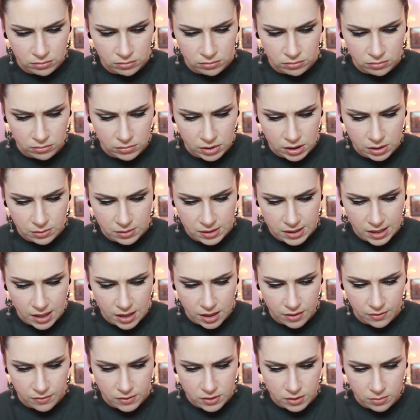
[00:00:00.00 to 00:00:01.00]
Hmm, this one's
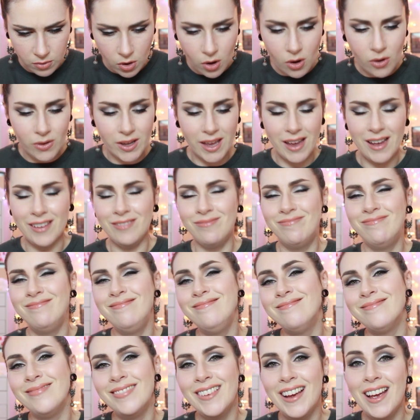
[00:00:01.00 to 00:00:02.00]
hard for some. Oh yeah,
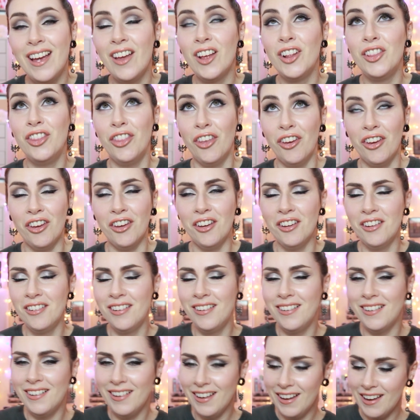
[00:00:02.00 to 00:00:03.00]
the
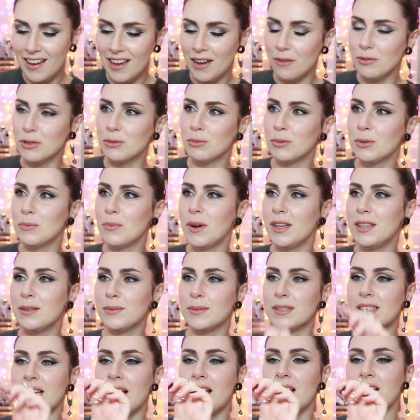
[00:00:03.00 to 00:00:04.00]
I was wondering why
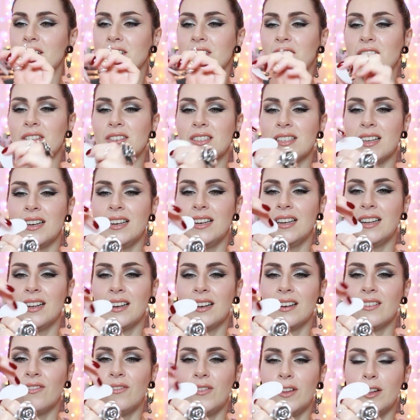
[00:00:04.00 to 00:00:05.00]
this was hard. There's a
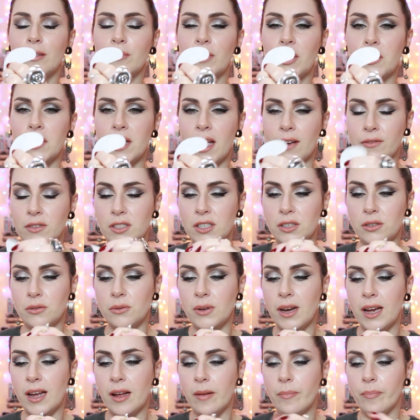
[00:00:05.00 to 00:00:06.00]
little film there you have
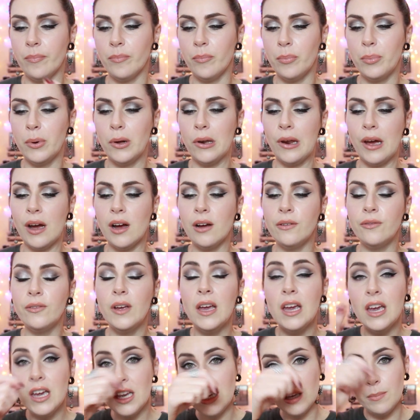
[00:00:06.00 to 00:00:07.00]
to um, pull
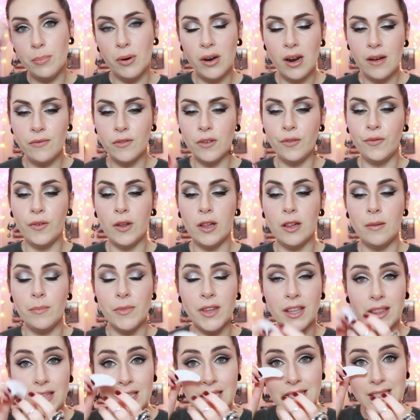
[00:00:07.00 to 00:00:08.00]
off. You pull off the
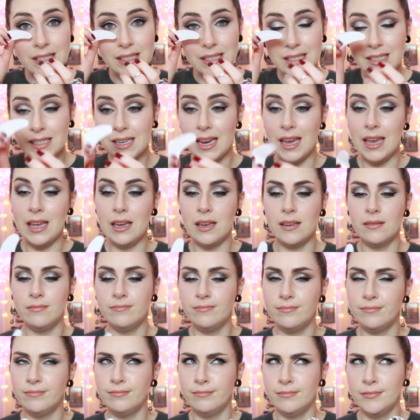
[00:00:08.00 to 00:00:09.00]
film, then these stick,
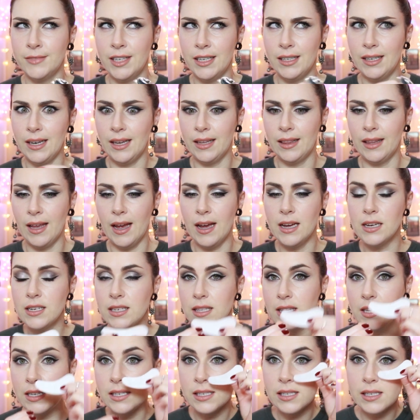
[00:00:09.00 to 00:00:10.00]
not like
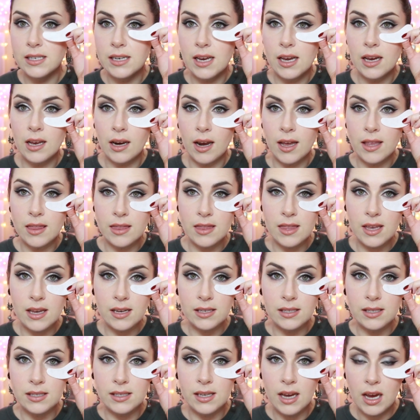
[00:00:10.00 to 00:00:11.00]
that, these stick like
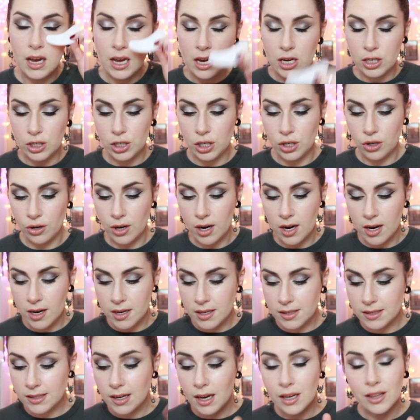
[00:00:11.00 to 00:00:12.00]
this to your
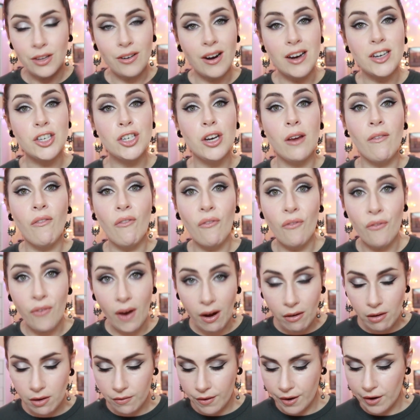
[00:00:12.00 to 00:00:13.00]
eyes. They're actually
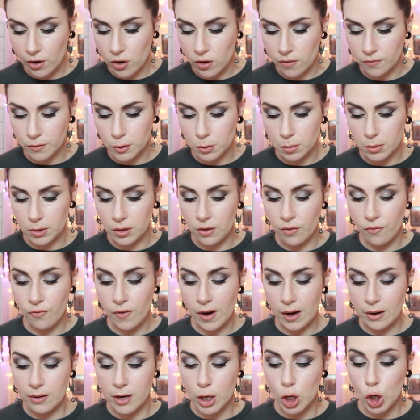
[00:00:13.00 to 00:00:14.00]
very, very comfortable,
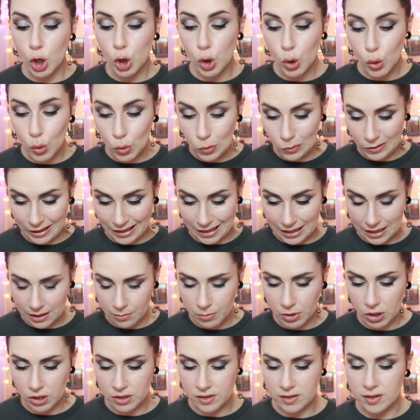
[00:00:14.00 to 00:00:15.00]
very
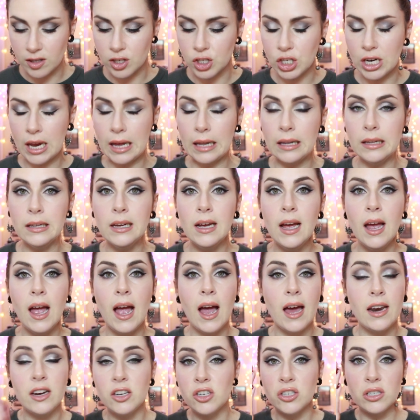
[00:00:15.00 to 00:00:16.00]
cooling because of the gel,
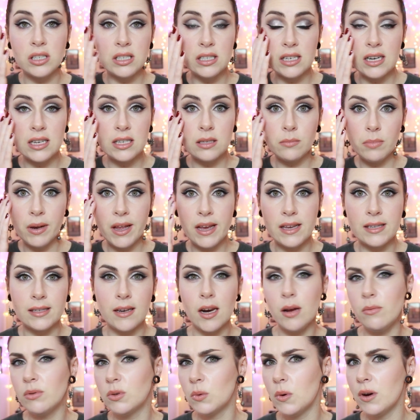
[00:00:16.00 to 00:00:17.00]
and it just stays in place.
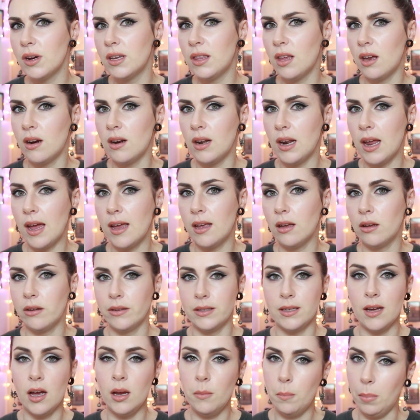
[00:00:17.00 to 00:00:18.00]
And I was worried that, like,
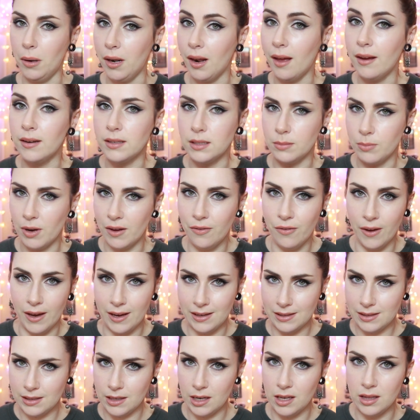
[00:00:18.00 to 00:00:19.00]
because I plant my
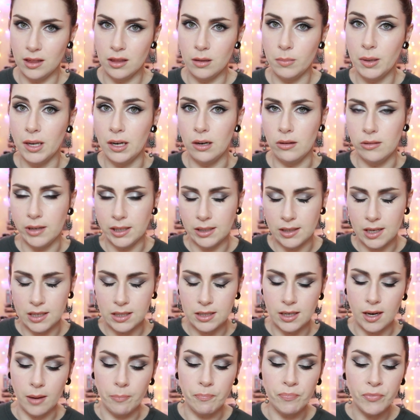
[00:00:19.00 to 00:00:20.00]
face in the pillow at
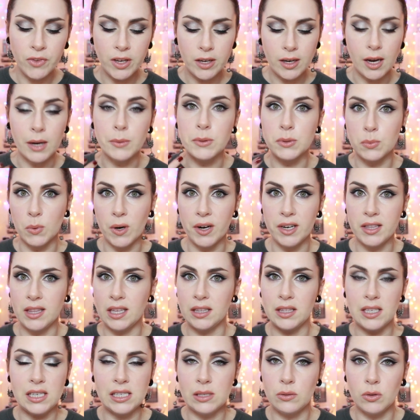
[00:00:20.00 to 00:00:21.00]
night time, I was worried
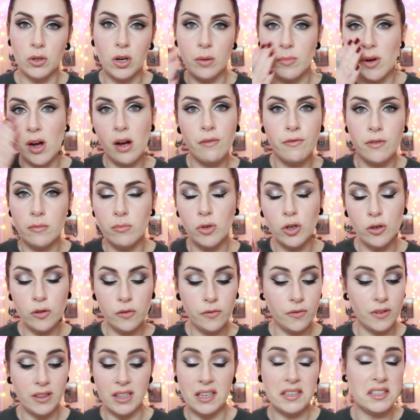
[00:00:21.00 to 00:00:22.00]
that these would come off or
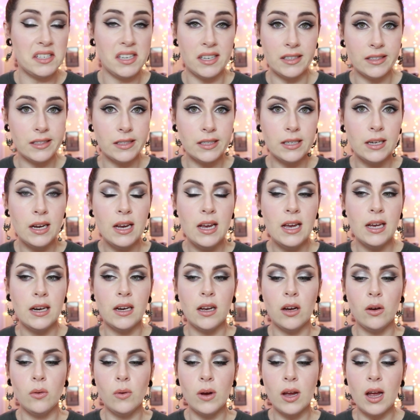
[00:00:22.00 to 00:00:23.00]
move, and they didn't.
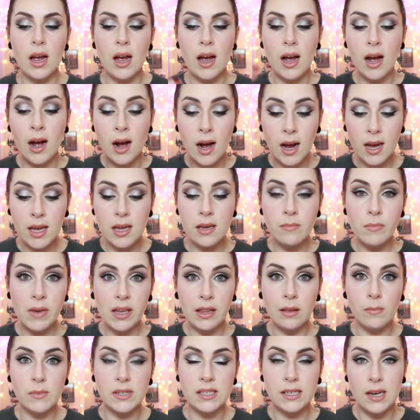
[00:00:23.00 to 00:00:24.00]
Now, I
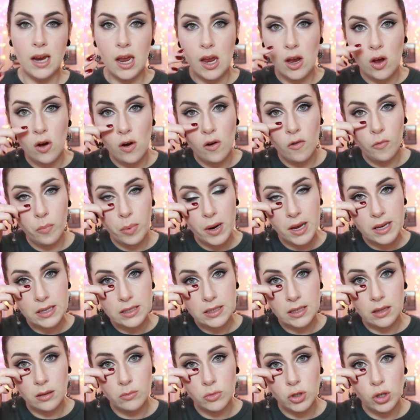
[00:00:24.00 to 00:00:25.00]
make the mistake of
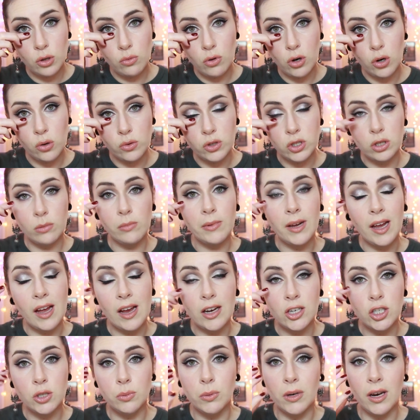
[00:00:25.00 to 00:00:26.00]
placing them too close to my
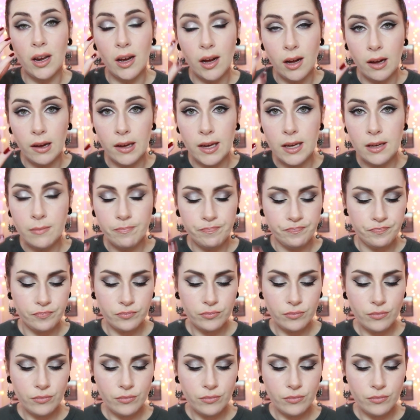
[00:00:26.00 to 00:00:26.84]
actual eye,